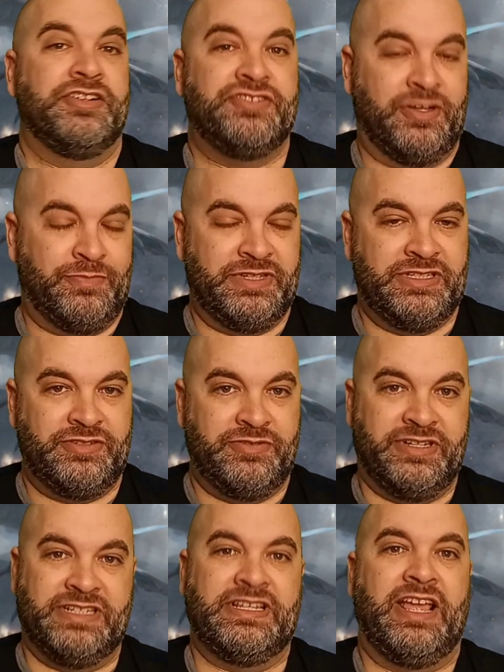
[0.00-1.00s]
jump into
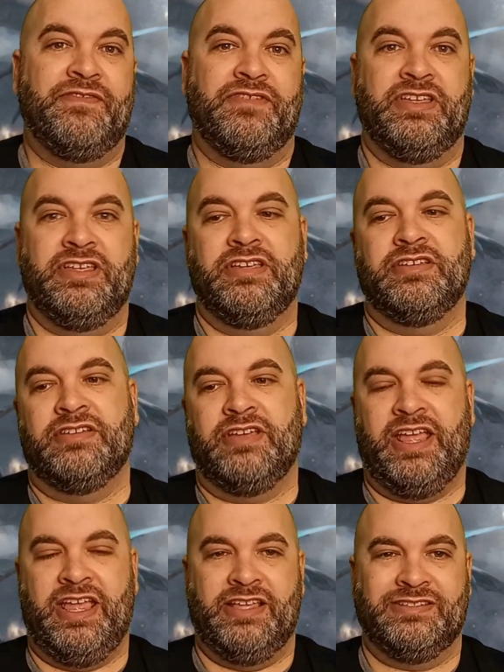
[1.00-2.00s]
it as heavy
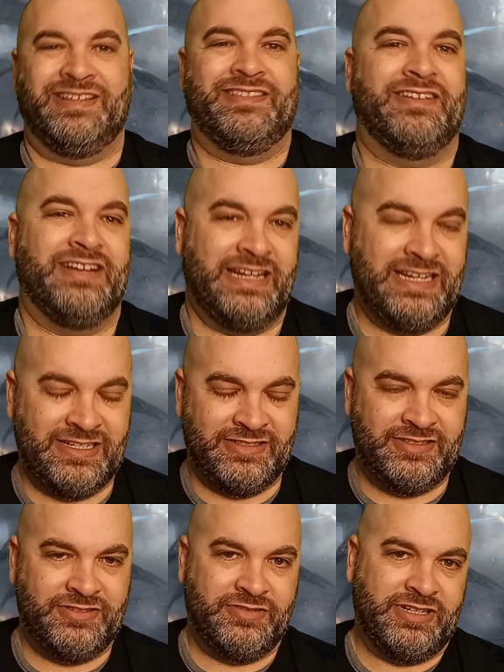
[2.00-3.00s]
as I thought I needed
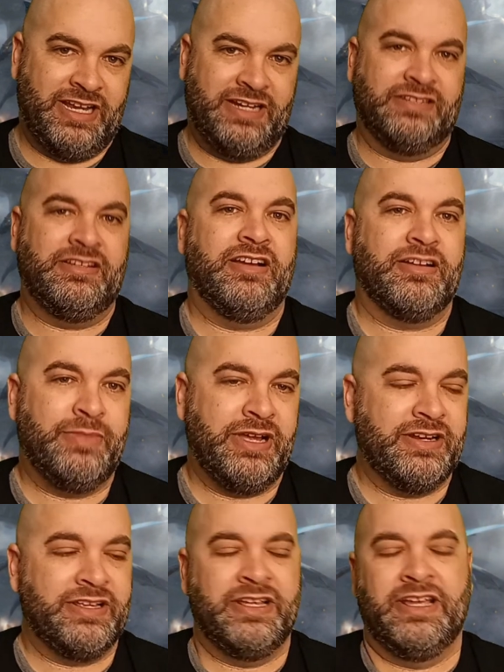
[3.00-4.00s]
to kind of talk
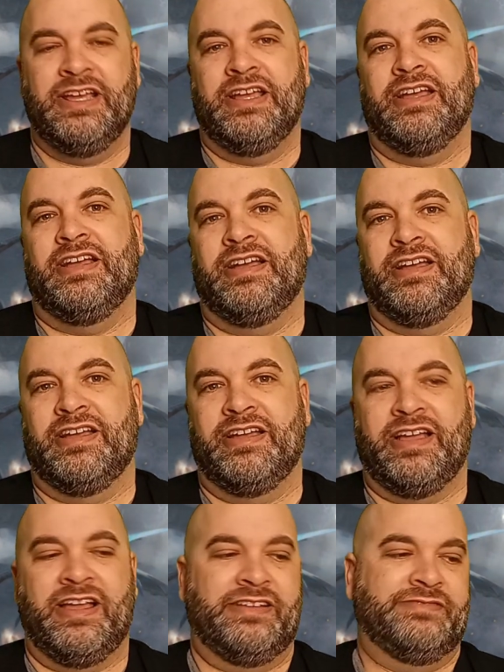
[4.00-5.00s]
about it.
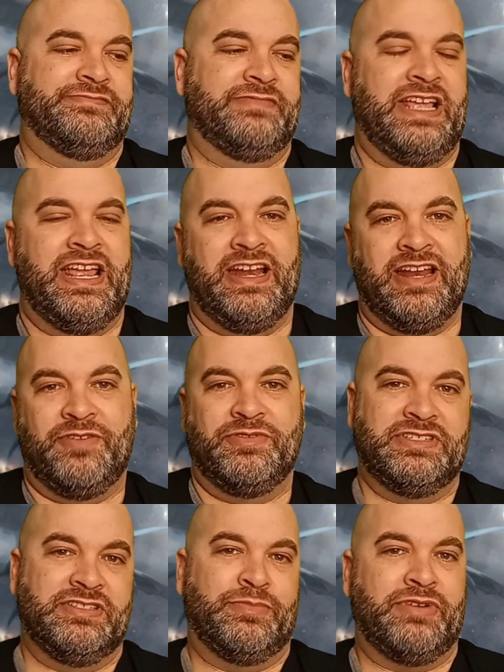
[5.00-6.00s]
And I
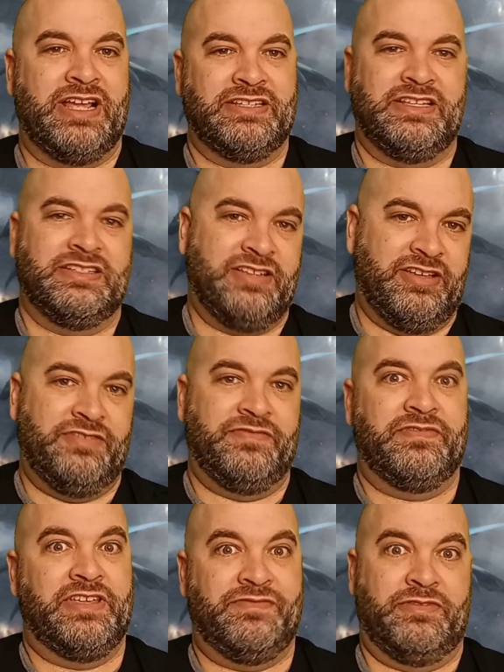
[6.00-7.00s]
was in the process
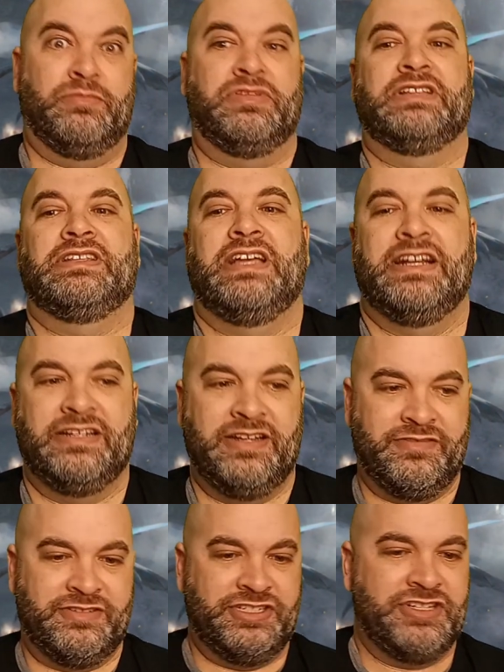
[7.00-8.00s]
of giving Bloodline
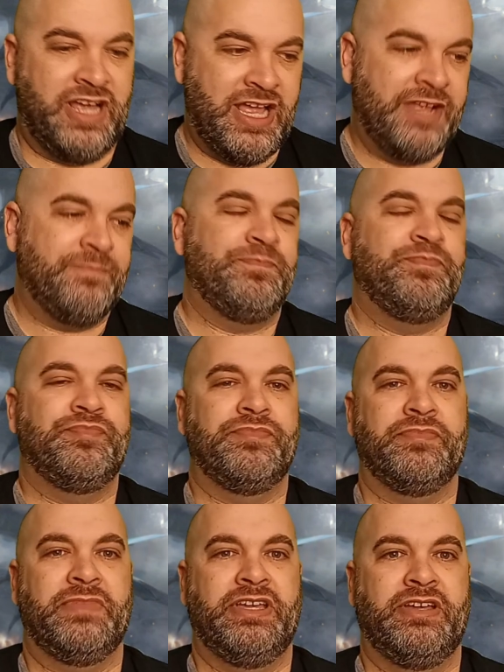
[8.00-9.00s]
another shot.
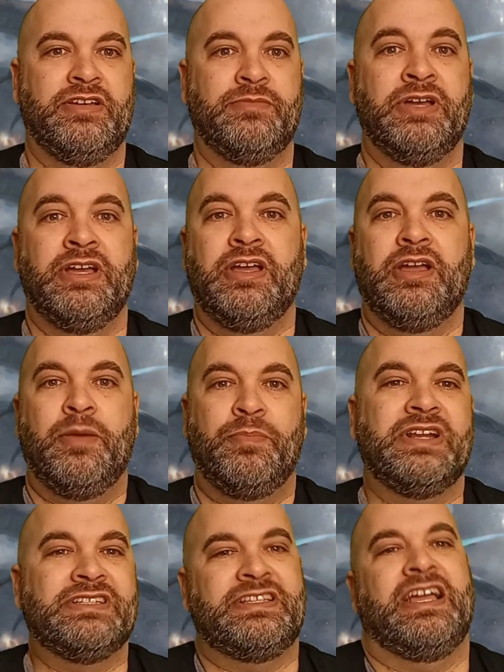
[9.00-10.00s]

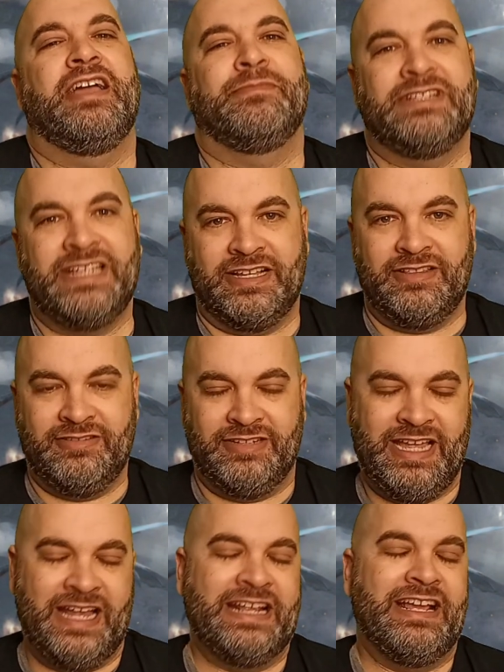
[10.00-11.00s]
But it's time to take a
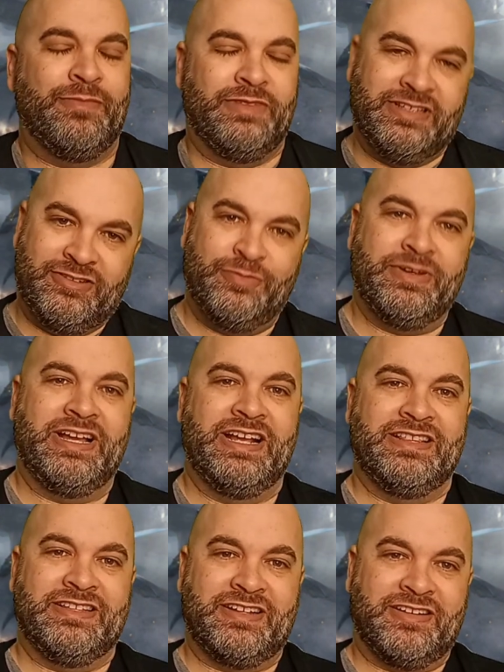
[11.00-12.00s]
look at it. I'm a little
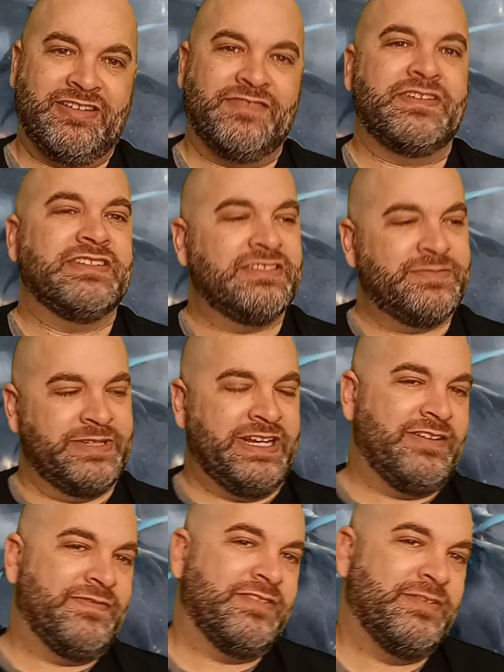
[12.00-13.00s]
behind the curve because it's been
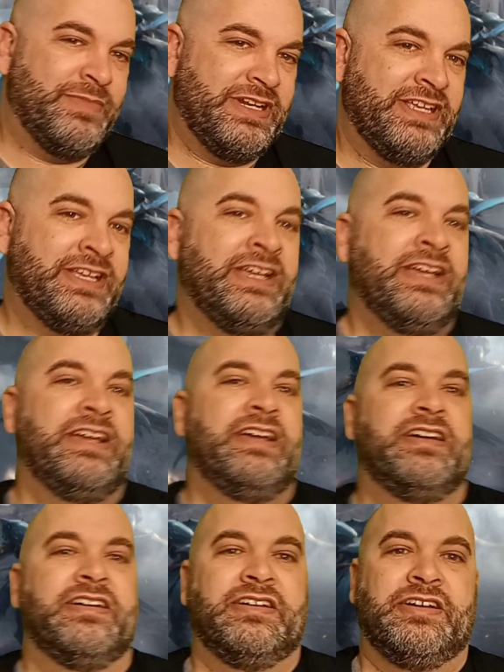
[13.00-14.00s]
out for a minute,
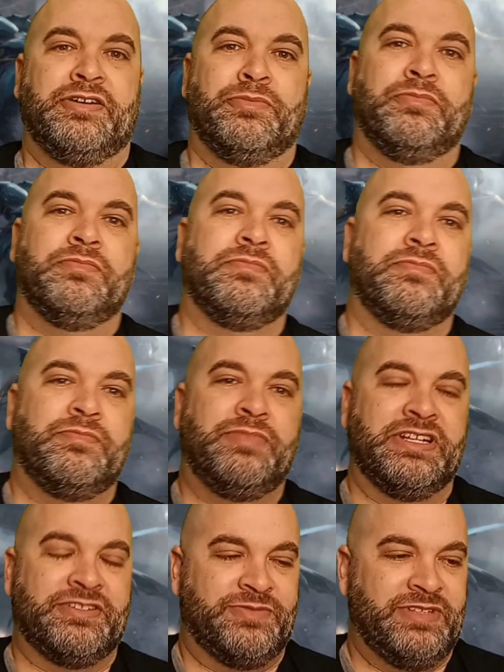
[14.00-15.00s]

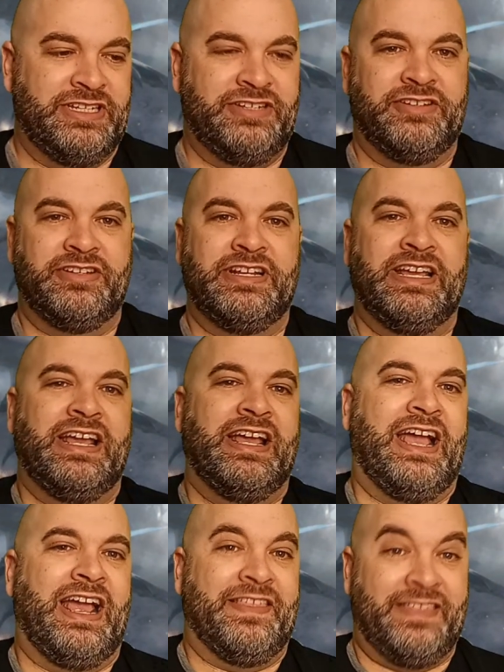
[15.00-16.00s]
but it's really good.
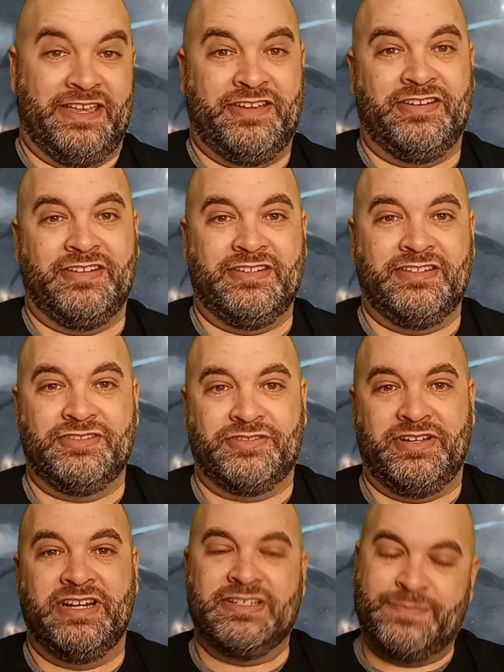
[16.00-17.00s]
I think you're going to
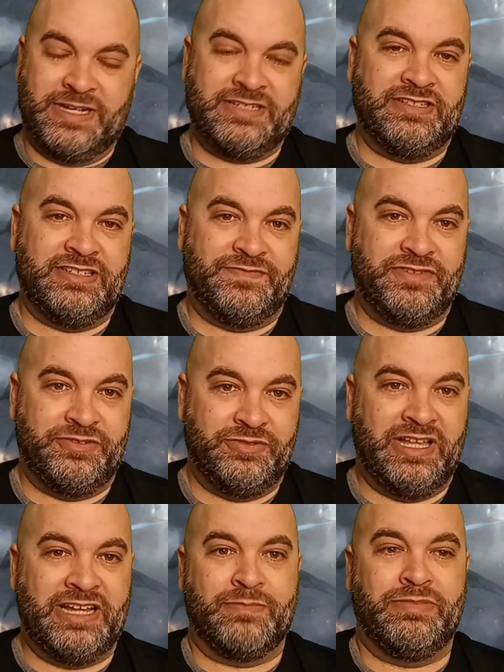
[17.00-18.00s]
enjoy it, especially if you
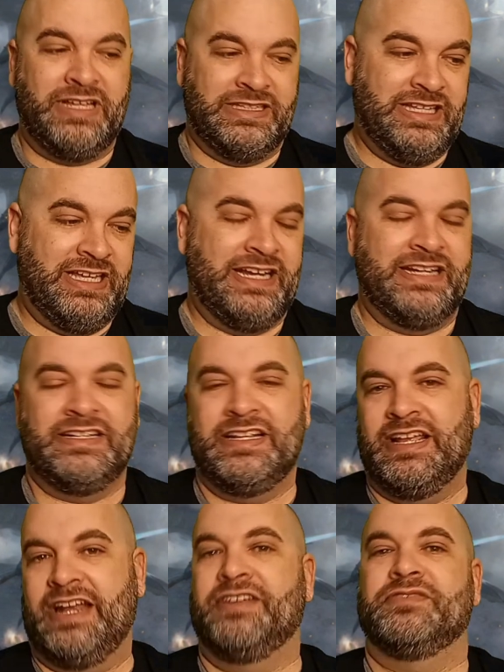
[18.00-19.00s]
like Bloodline.
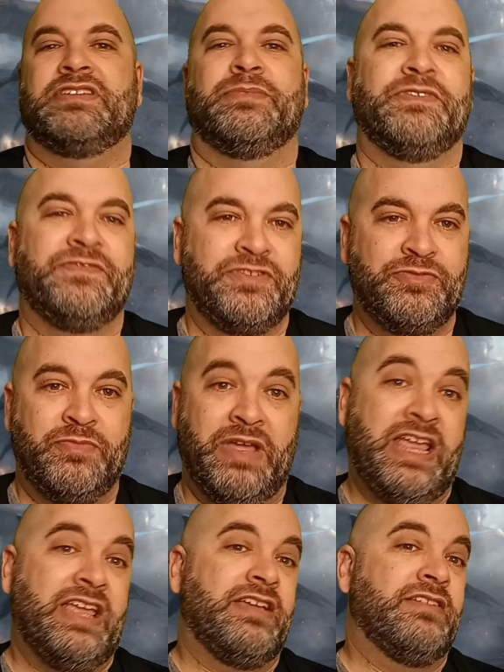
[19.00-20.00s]
I know some of you
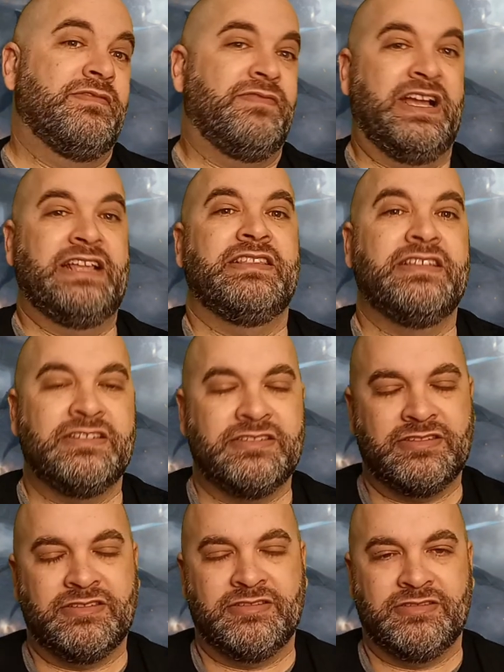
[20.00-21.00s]
may find
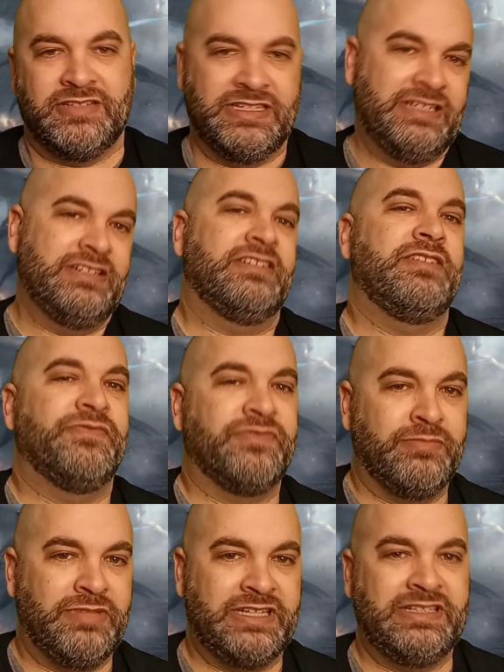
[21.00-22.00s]
this that didn't come
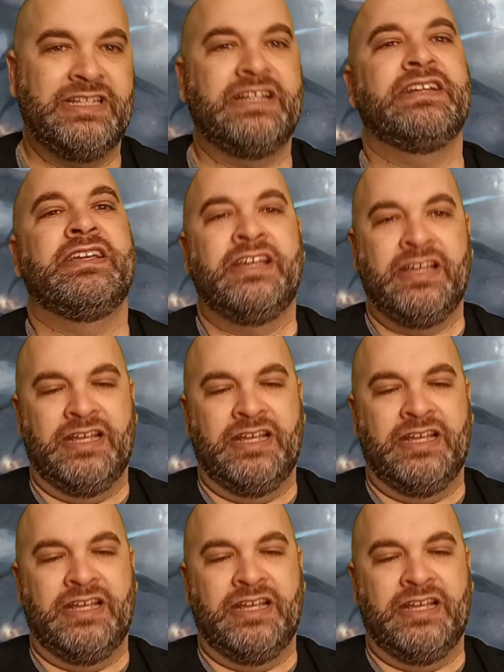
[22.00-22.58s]
from Bloodline,